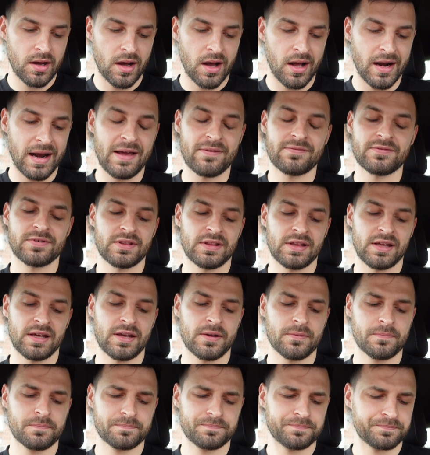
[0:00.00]
I left it
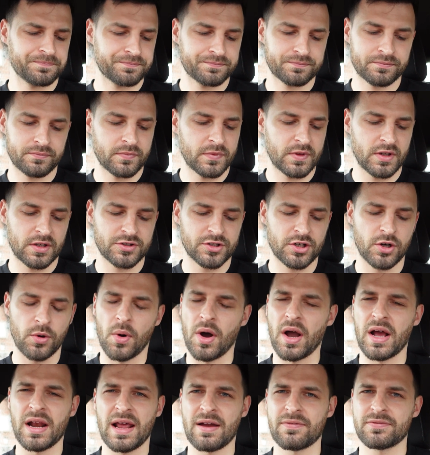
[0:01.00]
there. Don't know
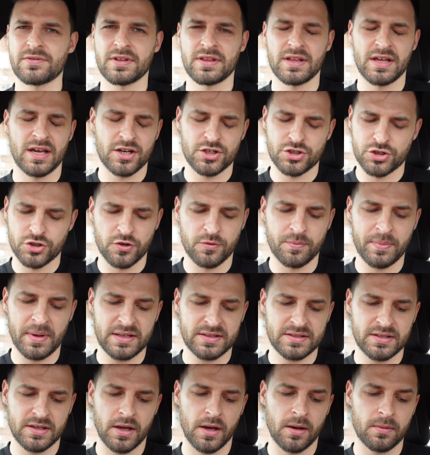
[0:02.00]
why I left it there, I should have picked it